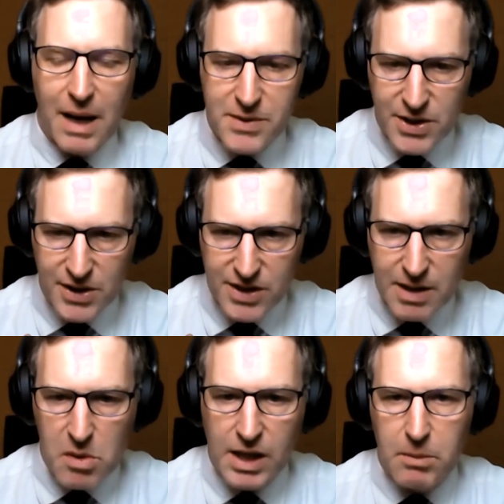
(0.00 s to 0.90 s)
Perhaps you could
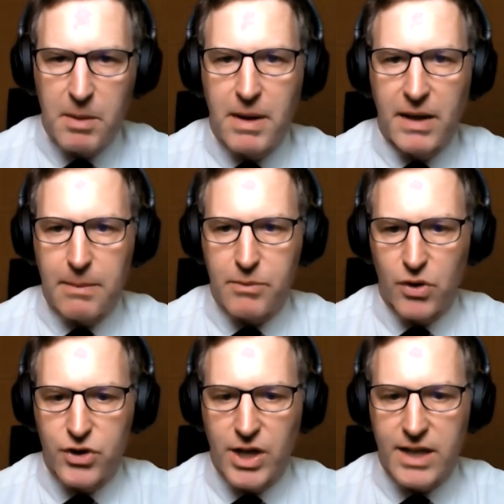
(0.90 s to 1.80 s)
just tell me a little bit about that
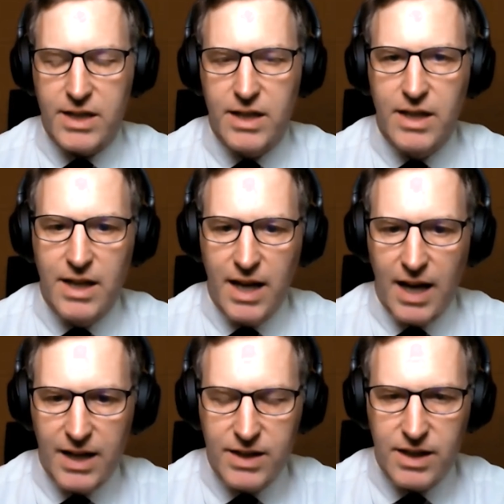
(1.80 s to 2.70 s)
project
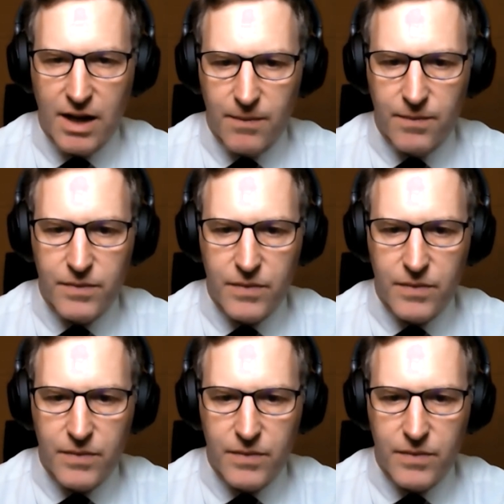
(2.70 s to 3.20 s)
and um,